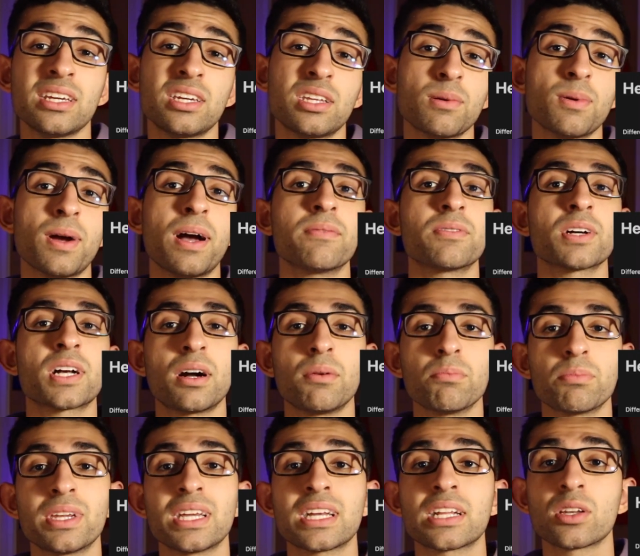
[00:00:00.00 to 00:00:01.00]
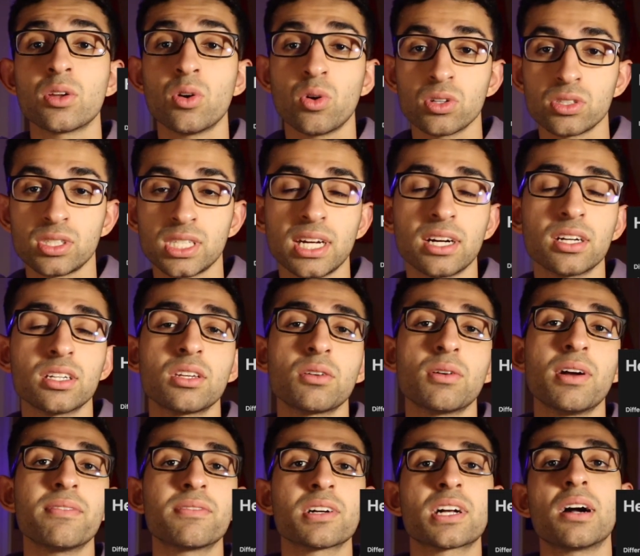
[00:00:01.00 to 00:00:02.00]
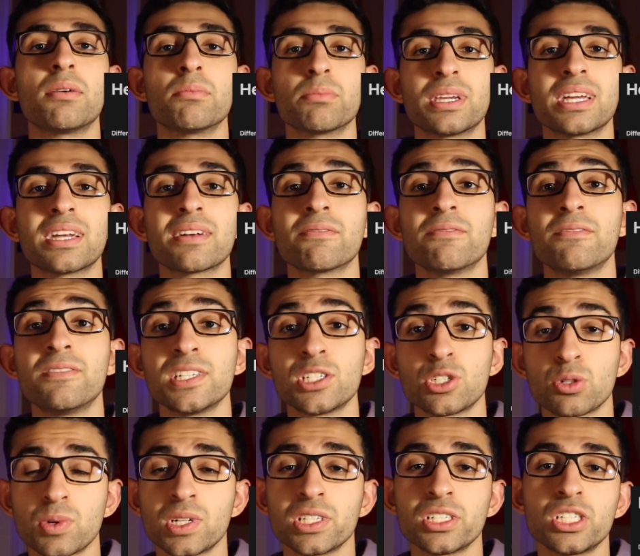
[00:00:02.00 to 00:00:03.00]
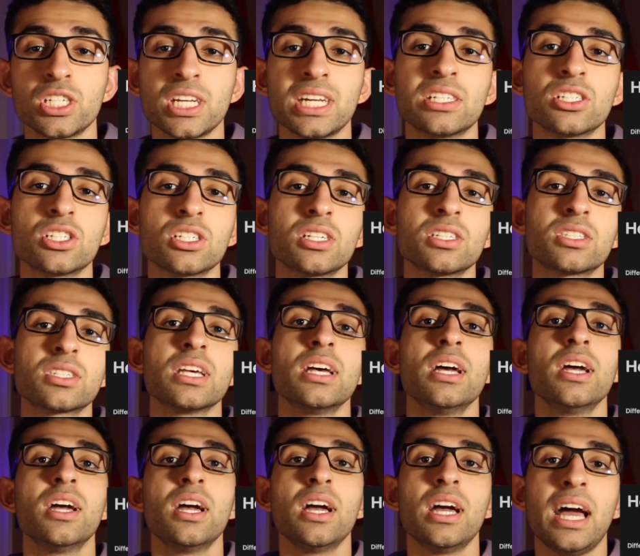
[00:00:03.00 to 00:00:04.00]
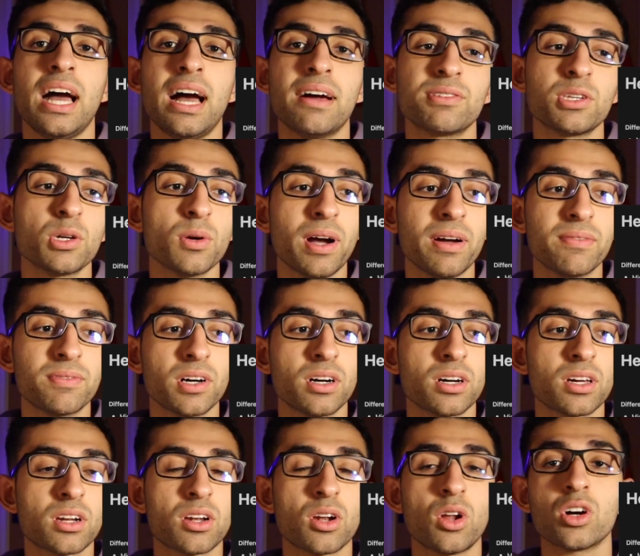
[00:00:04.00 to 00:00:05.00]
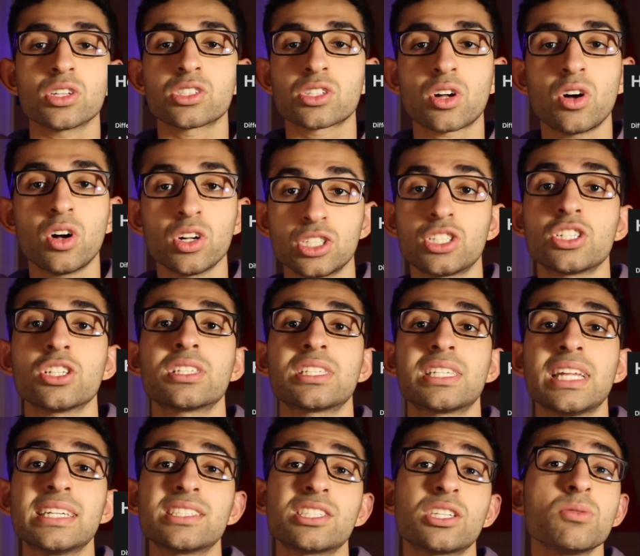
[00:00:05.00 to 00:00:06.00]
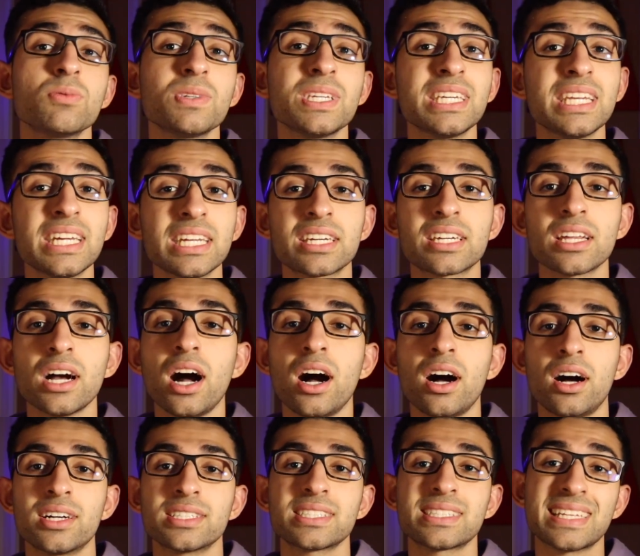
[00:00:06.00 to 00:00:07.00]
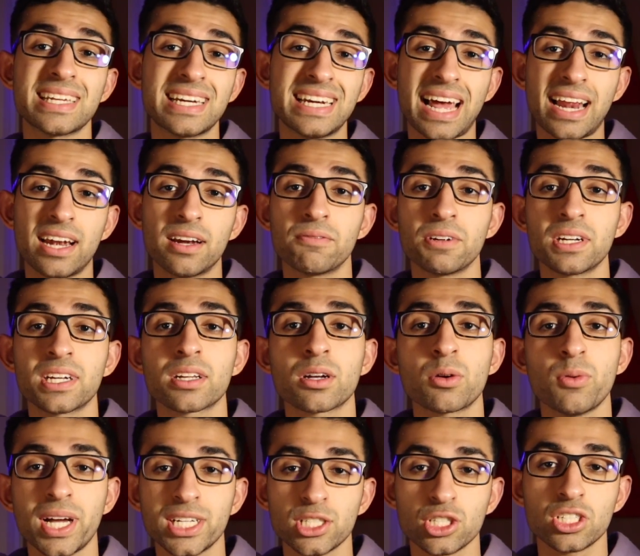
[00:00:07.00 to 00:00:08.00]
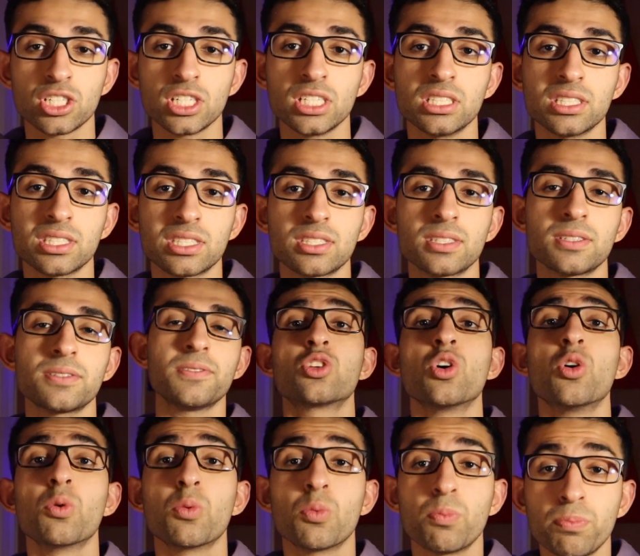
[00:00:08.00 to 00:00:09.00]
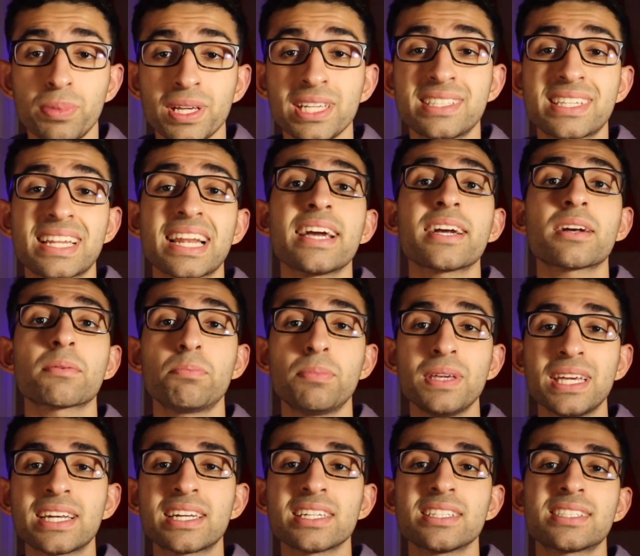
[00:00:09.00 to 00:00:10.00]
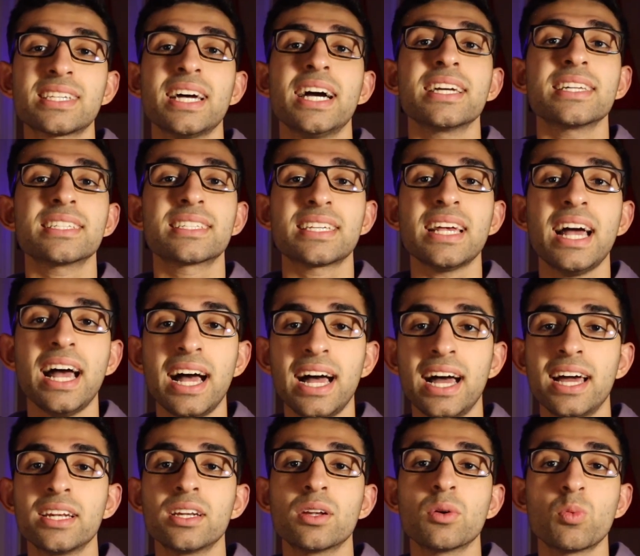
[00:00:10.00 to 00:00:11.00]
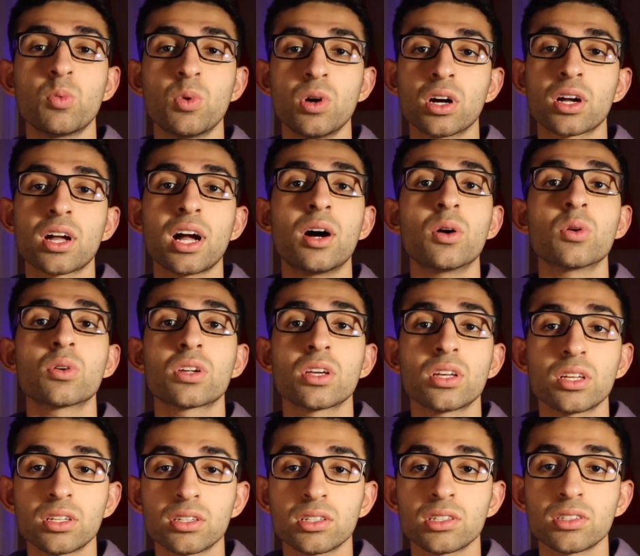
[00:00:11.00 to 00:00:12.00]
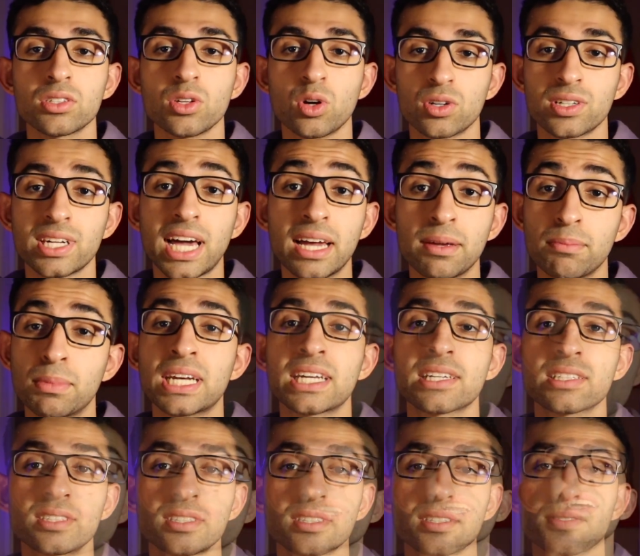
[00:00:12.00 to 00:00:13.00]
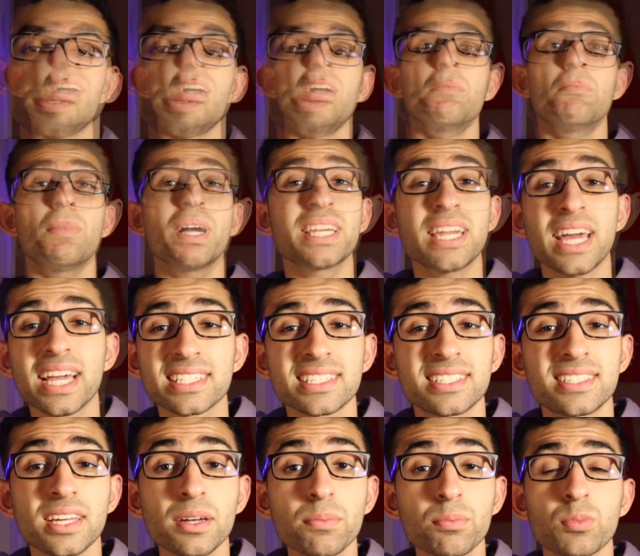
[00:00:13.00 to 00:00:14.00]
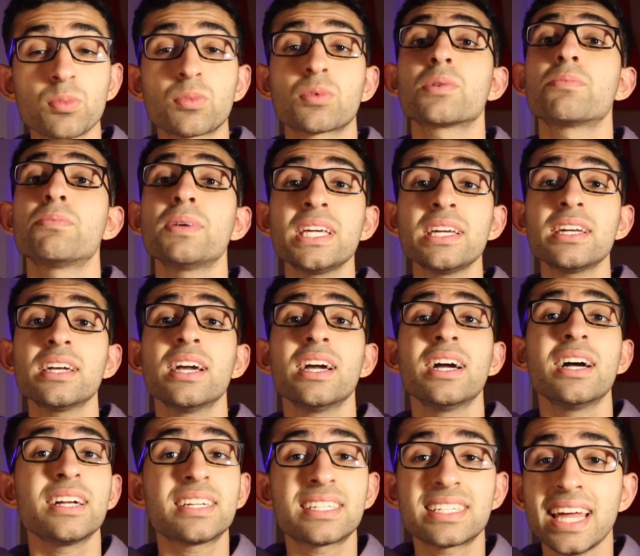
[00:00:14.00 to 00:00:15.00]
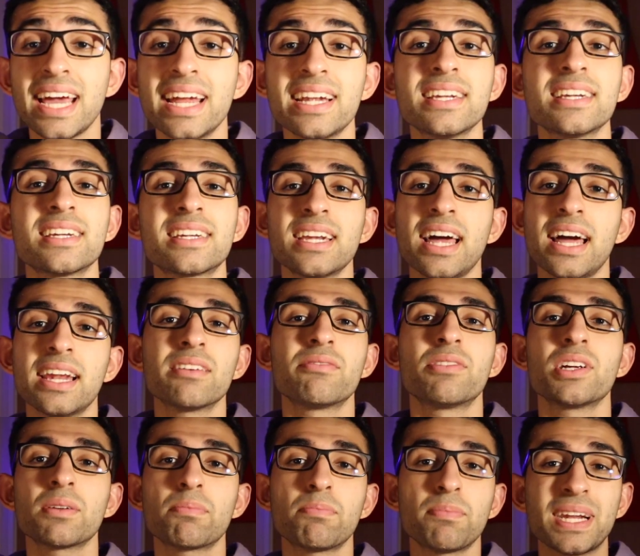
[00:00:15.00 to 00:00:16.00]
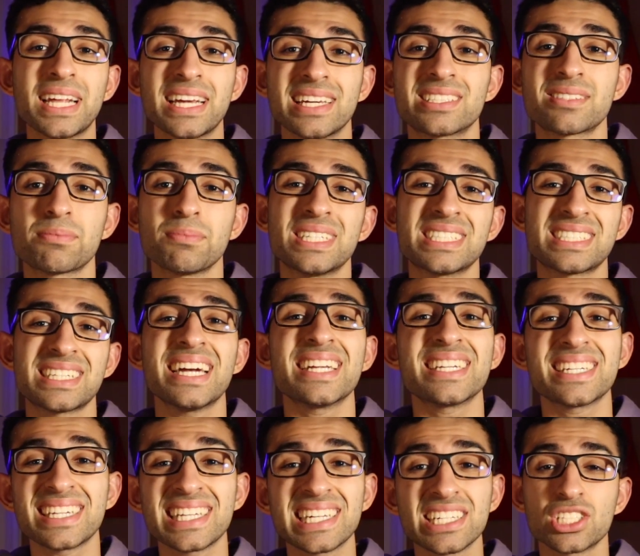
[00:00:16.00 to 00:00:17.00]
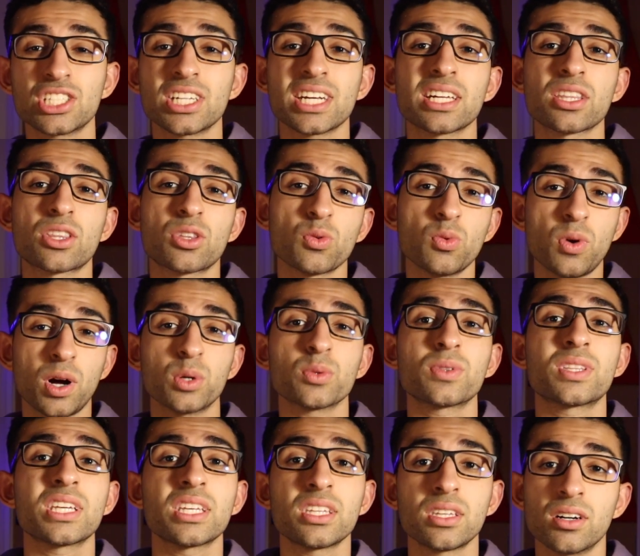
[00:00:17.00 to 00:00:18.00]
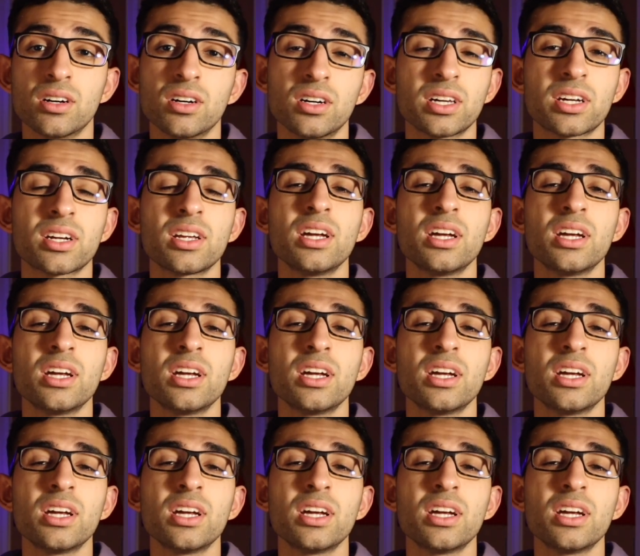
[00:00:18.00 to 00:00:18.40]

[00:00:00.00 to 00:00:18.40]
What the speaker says: Do you have accompanying nausea? Do you have accompanying visual changes? Have you ever lost consciousness? You need to ask the relevant questions. So be slick, be concise, and work out your timings. My next tip would be attend relevant placements and teaching throughout the year.